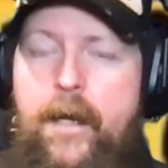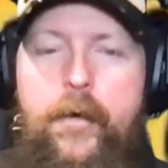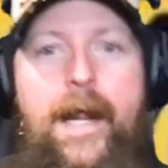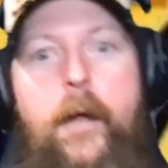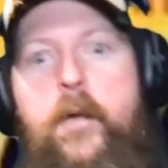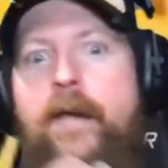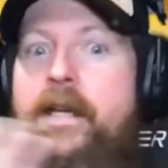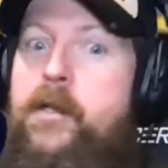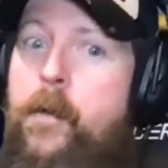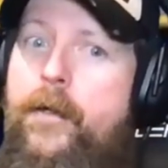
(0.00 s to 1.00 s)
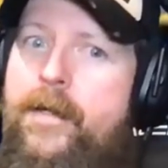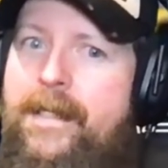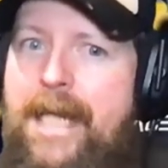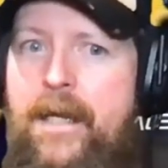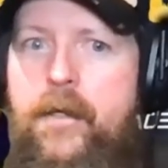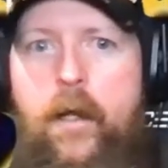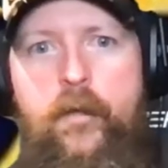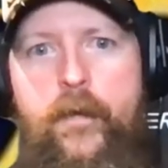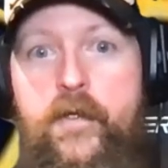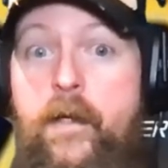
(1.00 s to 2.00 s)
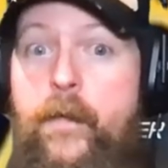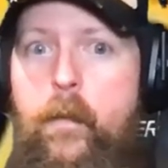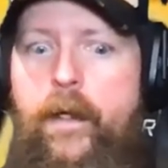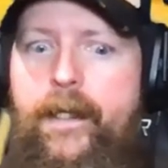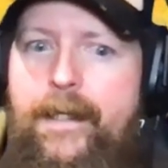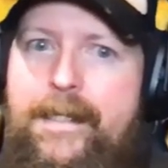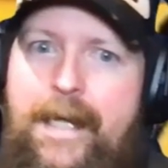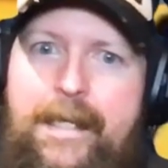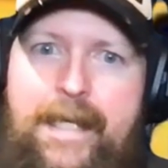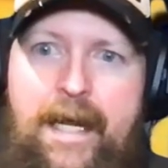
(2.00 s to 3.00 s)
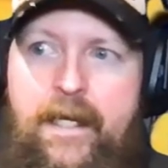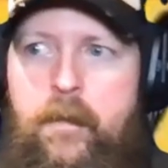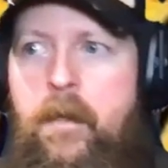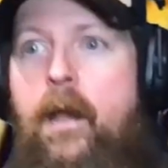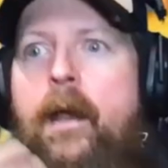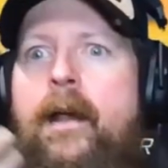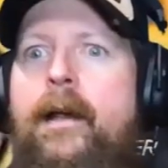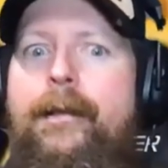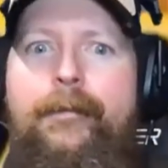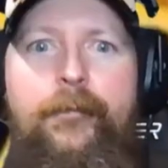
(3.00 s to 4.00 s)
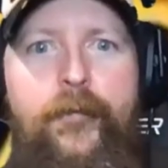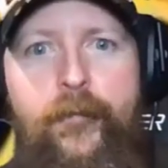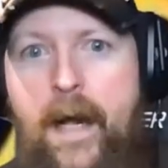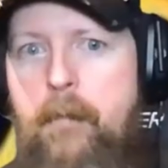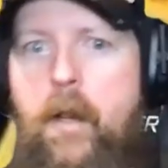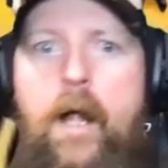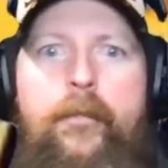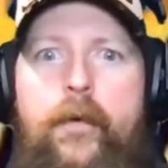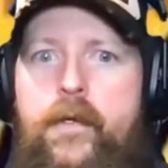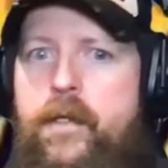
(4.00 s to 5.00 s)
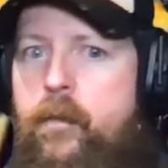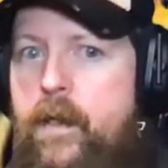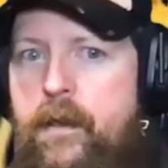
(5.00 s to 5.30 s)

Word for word: Stinger. Now you have a $210 version if you want to get a titanium frame lock version yeah.